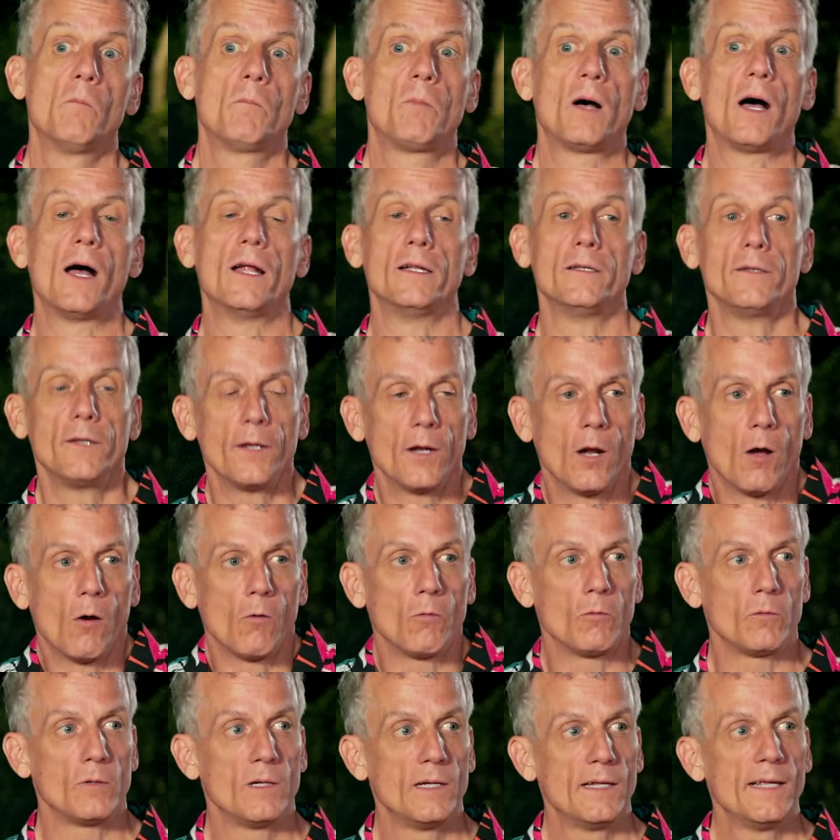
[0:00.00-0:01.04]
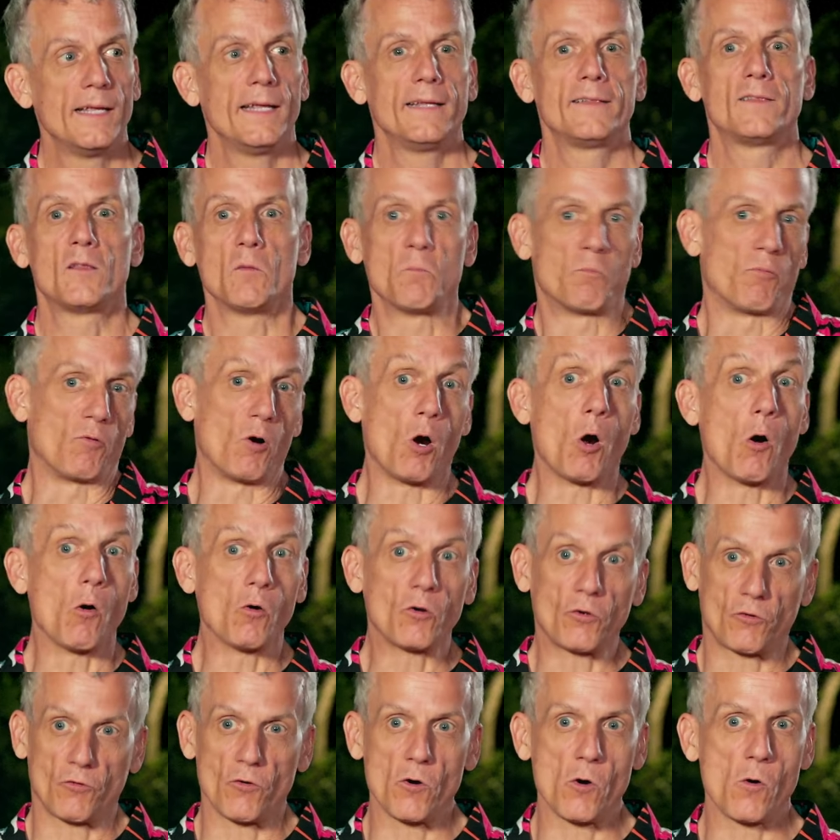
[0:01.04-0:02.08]
But, the
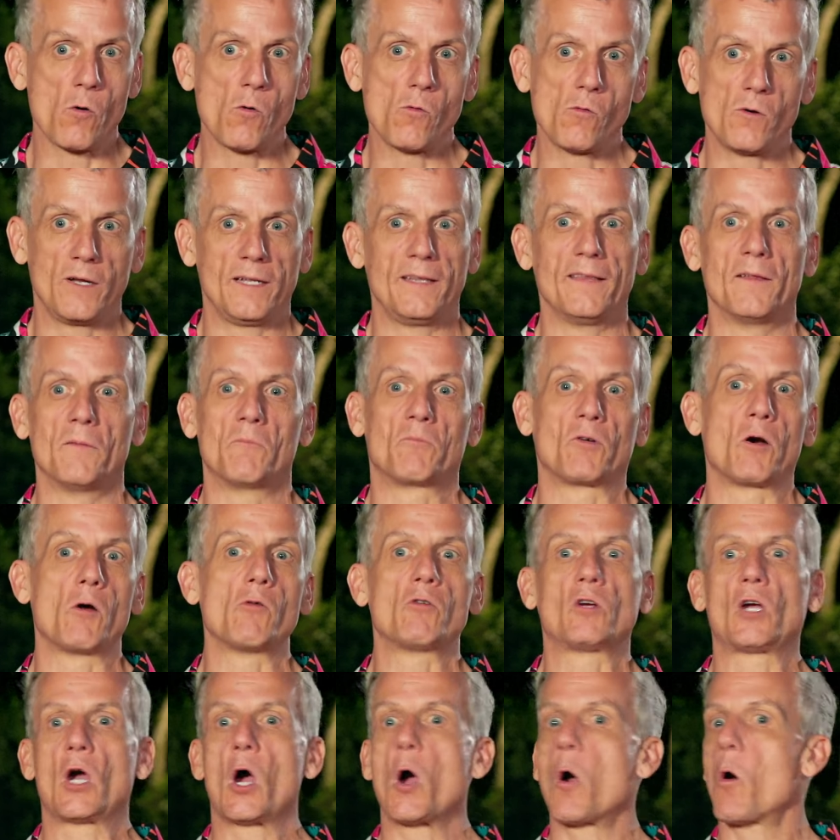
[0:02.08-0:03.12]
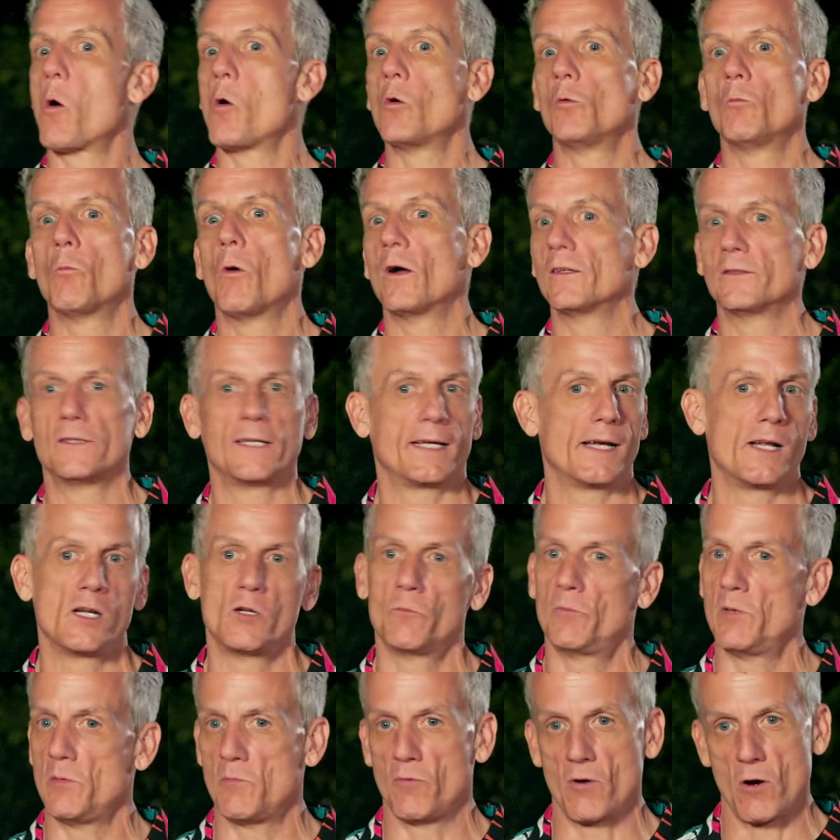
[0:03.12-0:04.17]
bro crew and the bro code wasn't
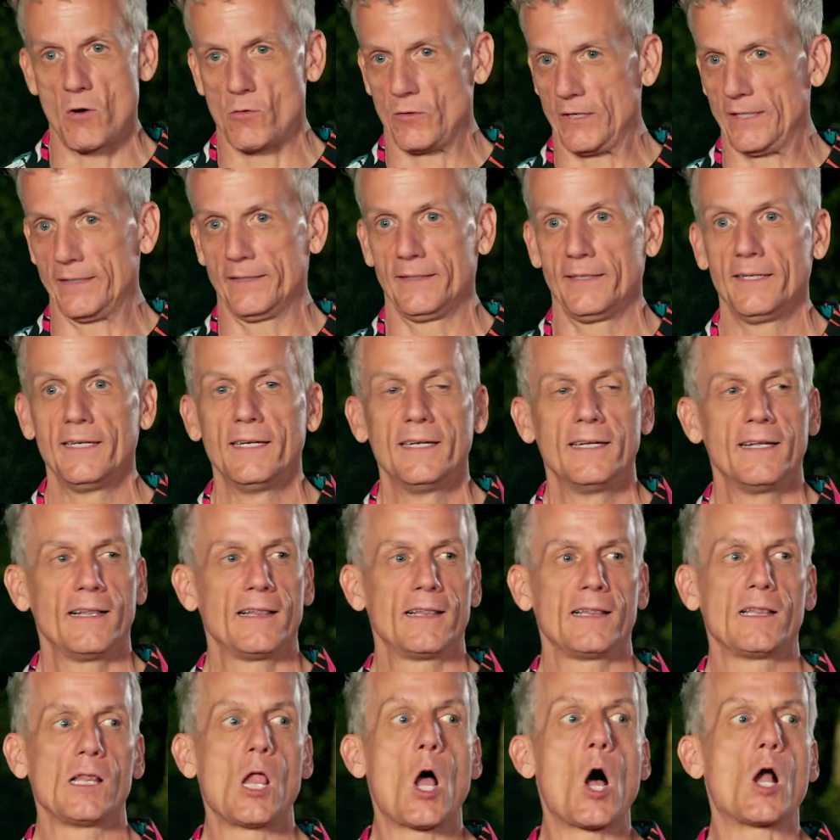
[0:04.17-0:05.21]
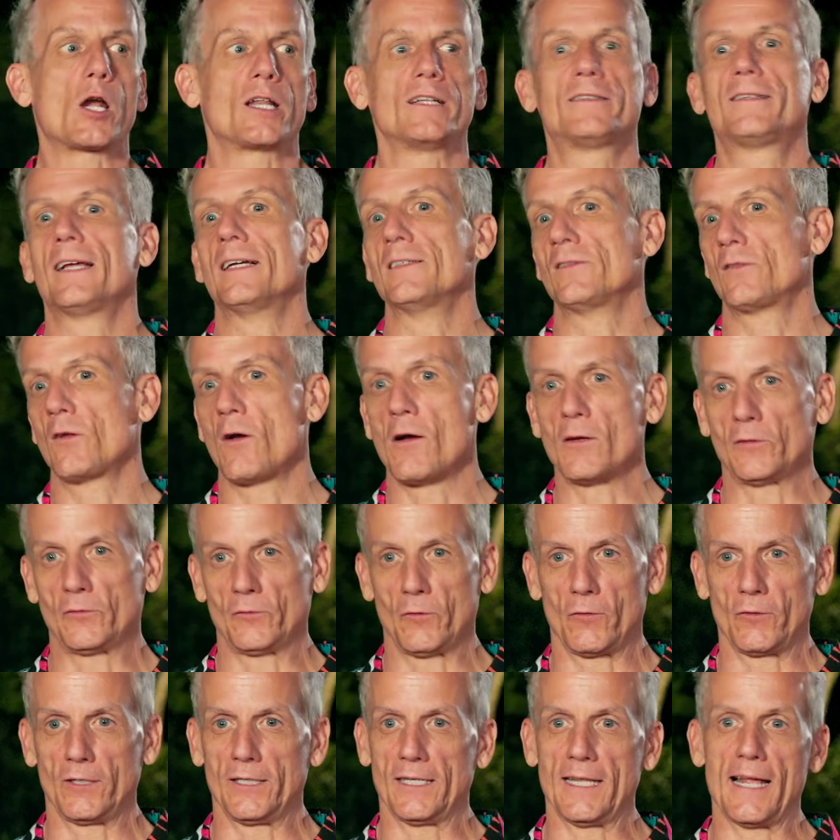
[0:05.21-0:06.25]
gonna be broken. A lot of
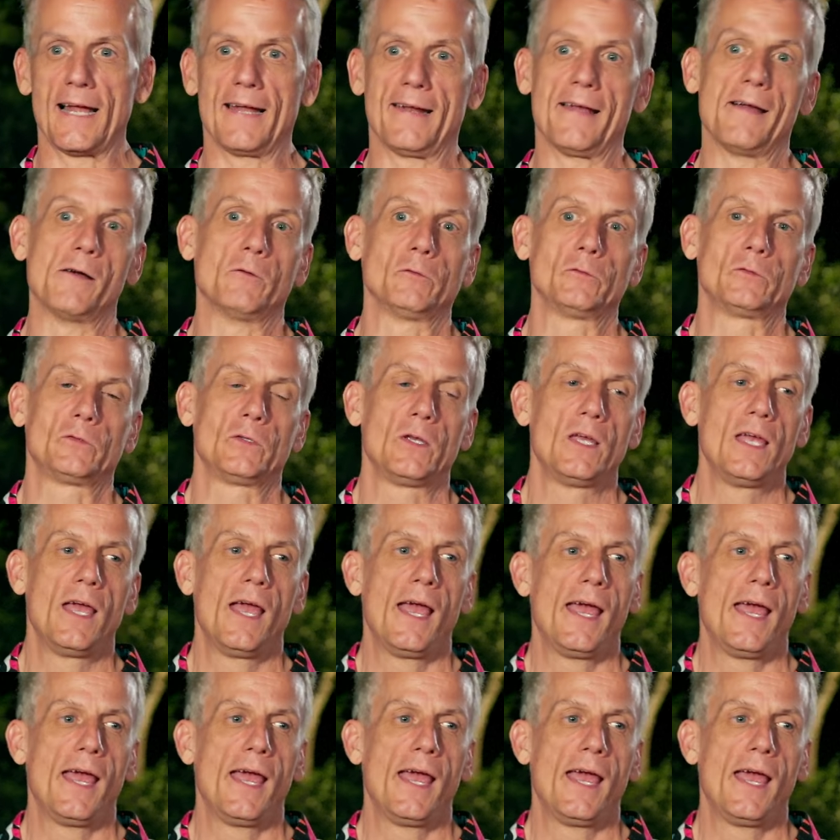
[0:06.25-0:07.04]
testosterone in that house.